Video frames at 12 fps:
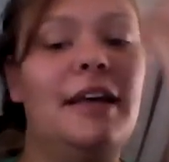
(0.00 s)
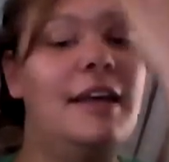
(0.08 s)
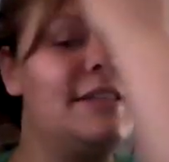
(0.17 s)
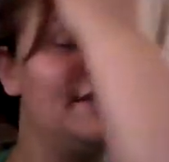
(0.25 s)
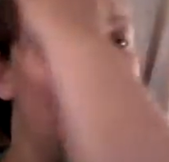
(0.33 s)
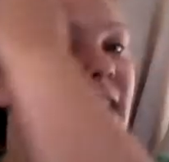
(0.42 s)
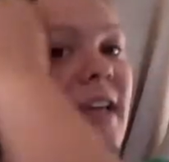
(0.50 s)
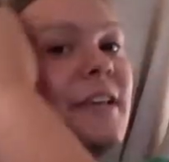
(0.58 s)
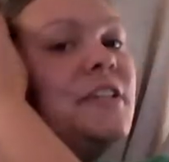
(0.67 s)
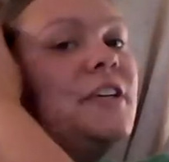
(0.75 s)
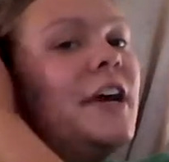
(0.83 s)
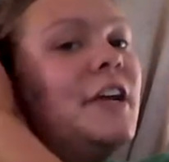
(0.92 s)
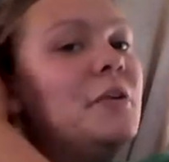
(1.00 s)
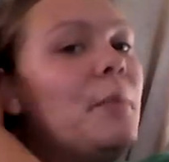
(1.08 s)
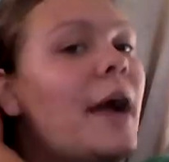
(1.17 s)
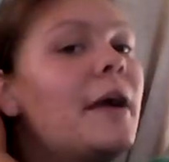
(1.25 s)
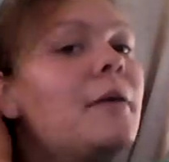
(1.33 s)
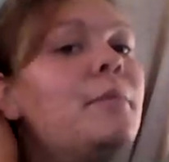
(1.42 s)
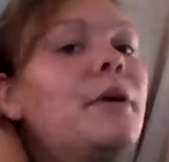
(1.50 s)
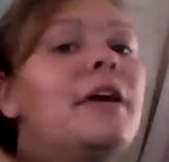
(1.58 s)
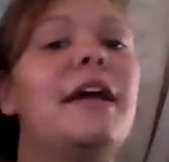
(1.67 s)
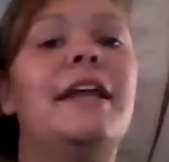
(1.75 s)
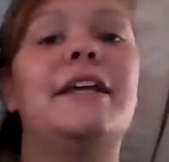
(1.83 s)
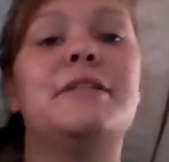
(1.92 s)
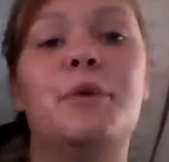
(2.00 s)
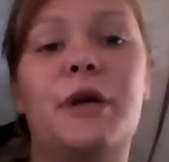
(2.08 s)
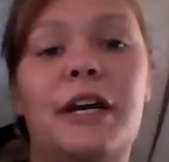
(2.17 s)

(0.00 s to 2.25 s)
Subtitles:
it's a lot easier on your pocketbook and it's more